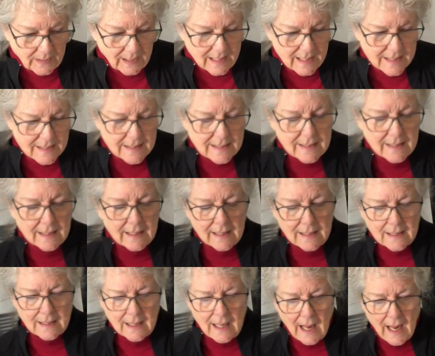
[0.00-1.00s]
is that
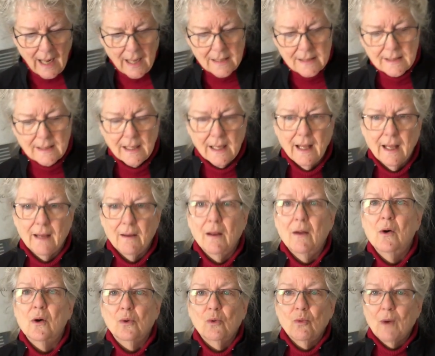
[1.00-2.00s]
it has a
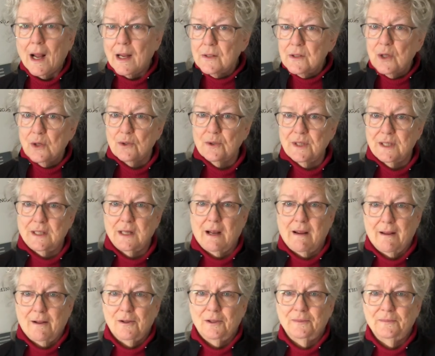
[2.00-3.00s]
rondo
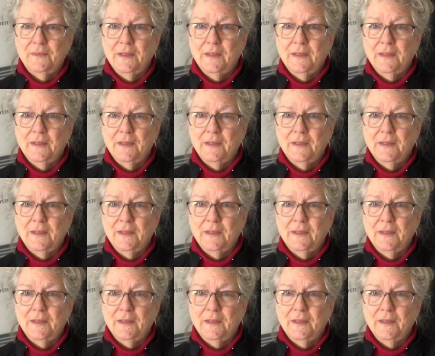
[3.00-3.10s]
style.